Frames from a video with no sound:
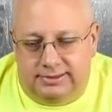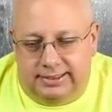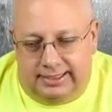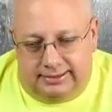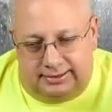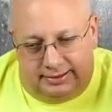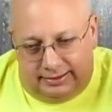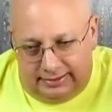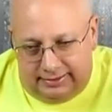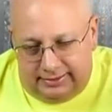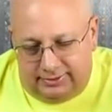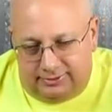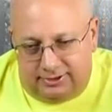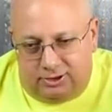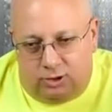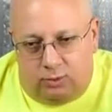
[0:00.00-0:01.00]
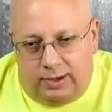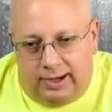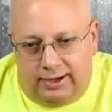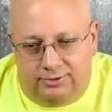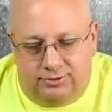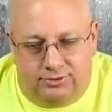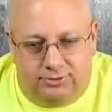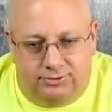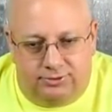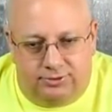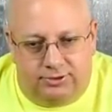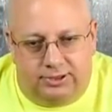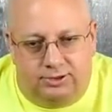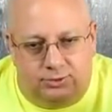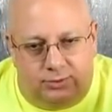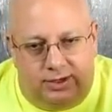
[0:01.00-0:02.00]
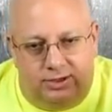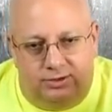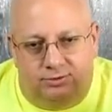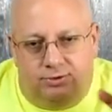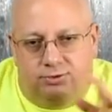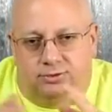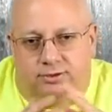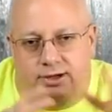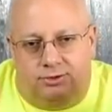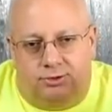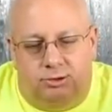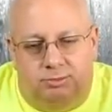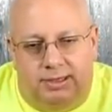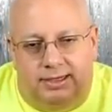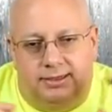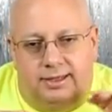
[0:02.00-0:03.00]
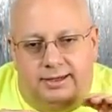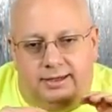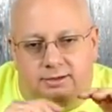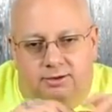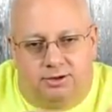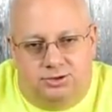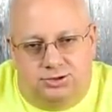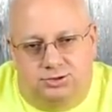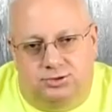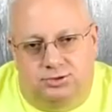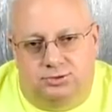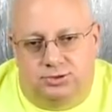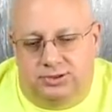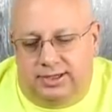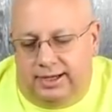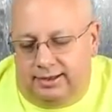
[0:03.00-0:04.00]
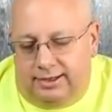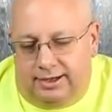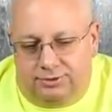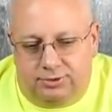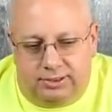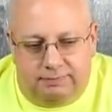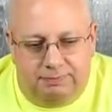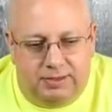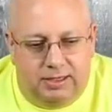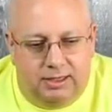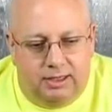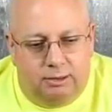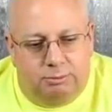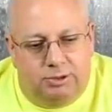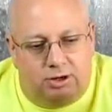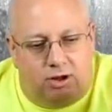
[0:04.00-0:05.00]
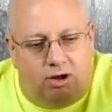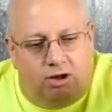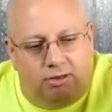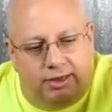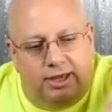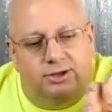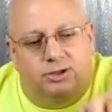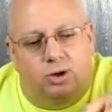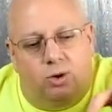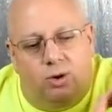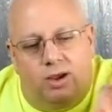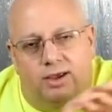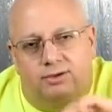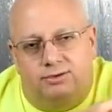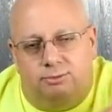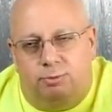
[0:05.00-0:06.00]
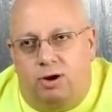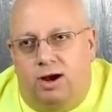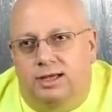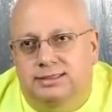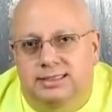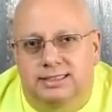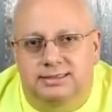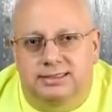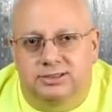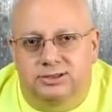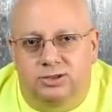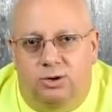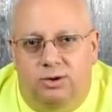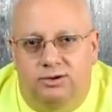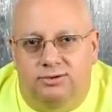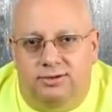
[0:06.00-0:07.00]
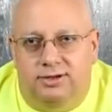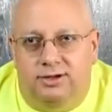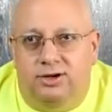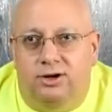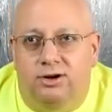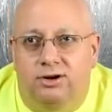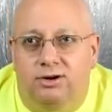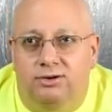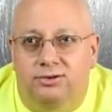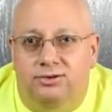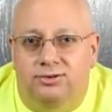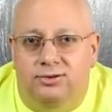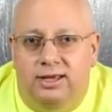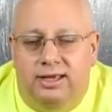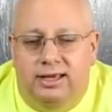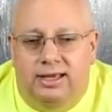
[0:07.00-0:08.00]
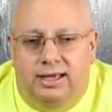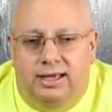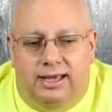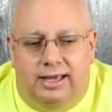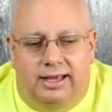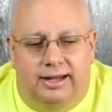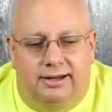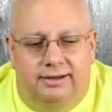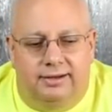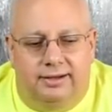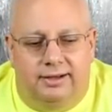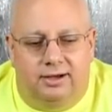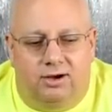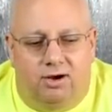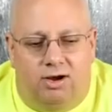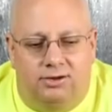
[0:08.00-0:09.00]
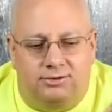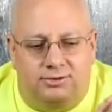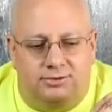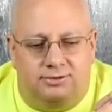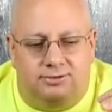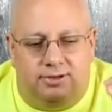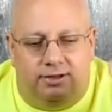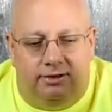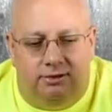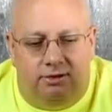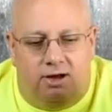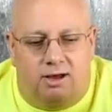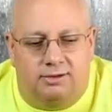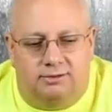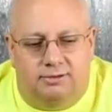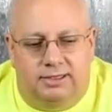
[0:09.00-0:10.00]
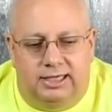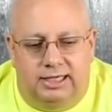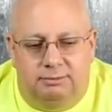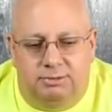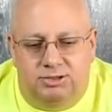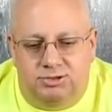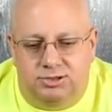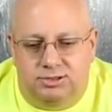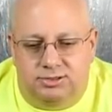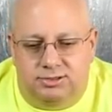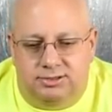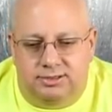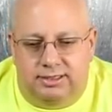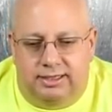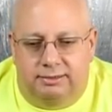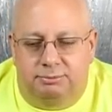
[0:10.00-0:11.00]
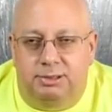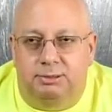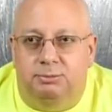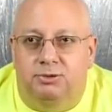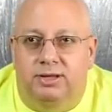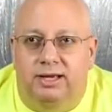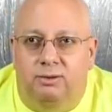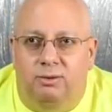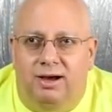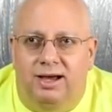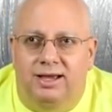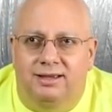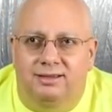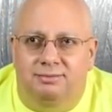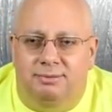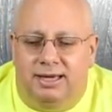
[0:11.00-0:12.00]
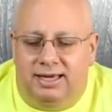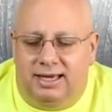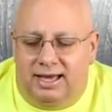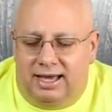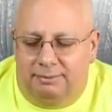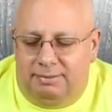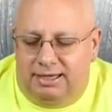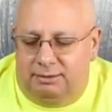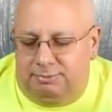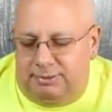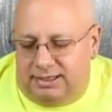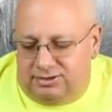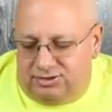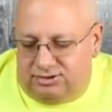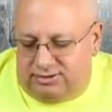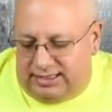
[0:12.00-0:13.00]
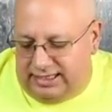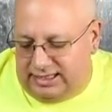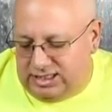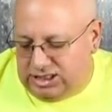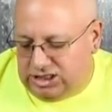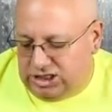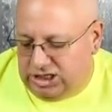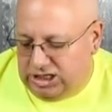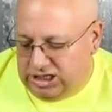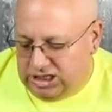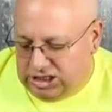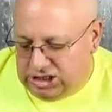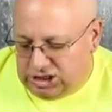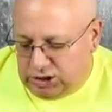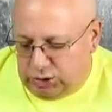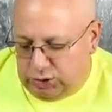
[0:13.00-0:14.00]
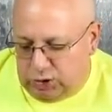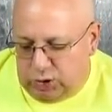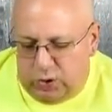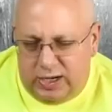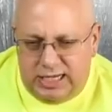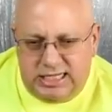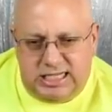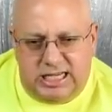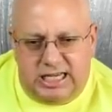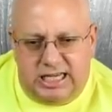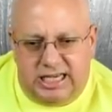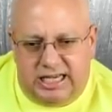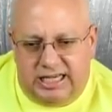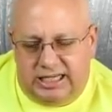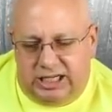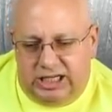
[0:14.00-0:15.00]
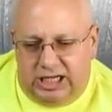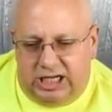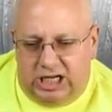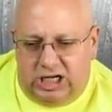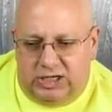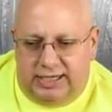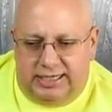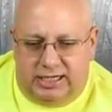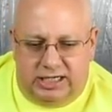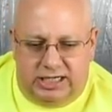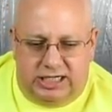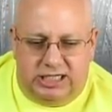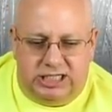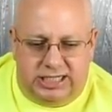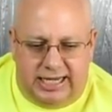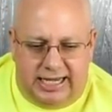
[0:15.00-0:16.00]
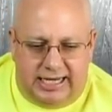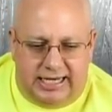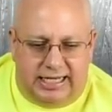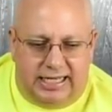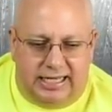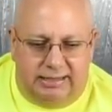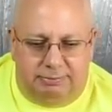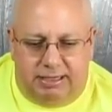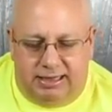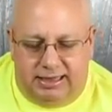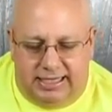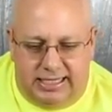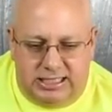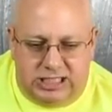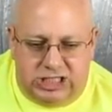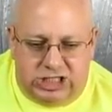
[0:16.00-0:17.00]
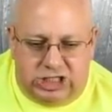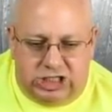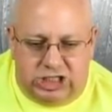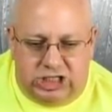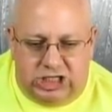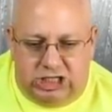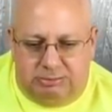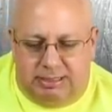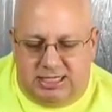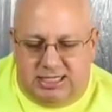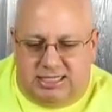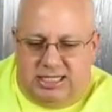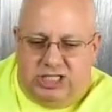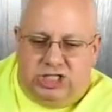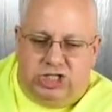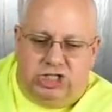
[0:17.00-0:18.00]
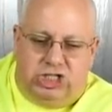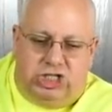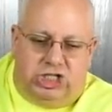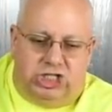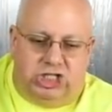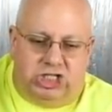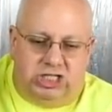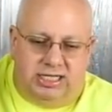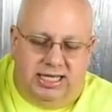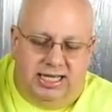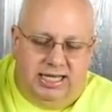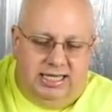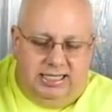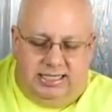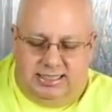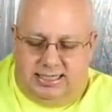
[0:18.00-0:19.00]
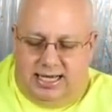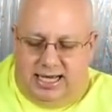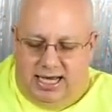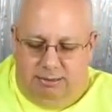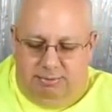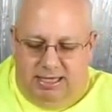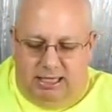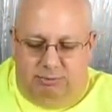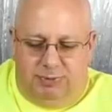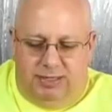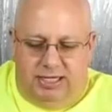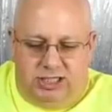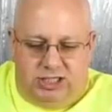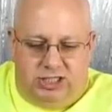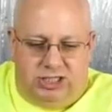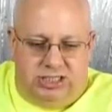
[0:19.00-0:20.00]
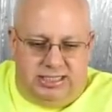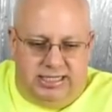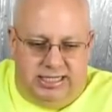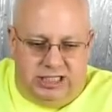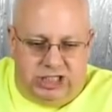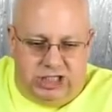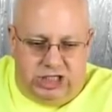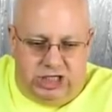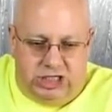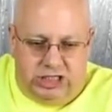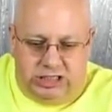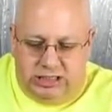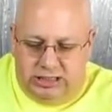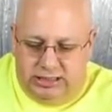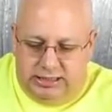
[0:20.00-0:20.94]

Technically, it's a coaxial circuit, transverse electromagnetic longitudinal dielectric. But all that noise, the processing noise that occurs and uh, causes uh, lossy images, and people like, why is my high megapixel sensor so noisy? You know, I don't understand it. My lens is good, my sensor is good, it's a high megapixel sensor.